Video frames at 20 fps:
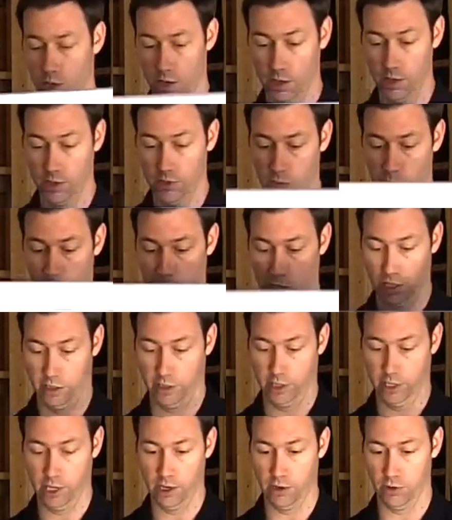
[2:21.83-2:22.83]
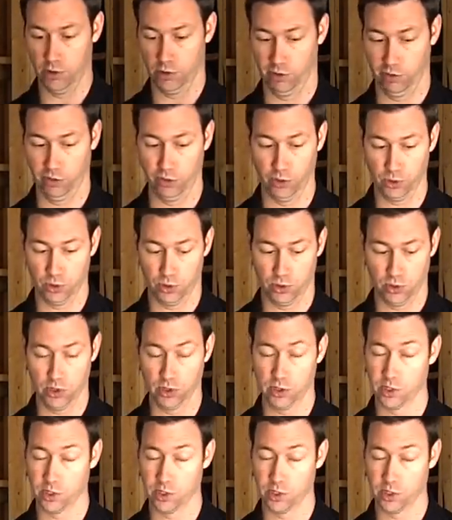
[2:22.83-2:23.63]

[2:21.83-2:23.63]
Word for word: it needs to be cleaned. There's a filter